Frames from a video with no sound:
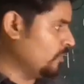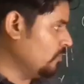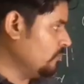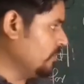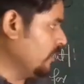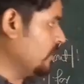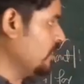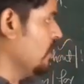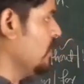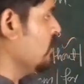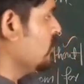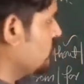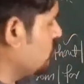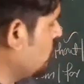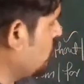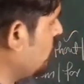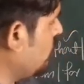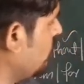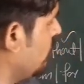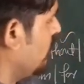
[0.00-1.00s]
object.
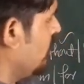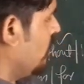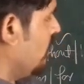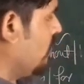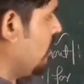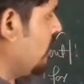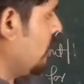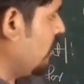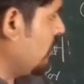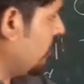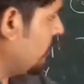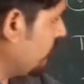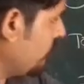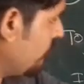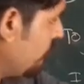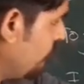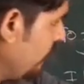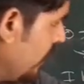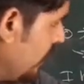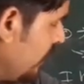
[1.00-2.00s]
So
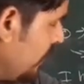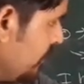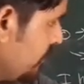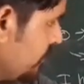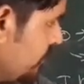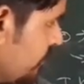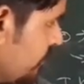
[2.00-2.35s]
when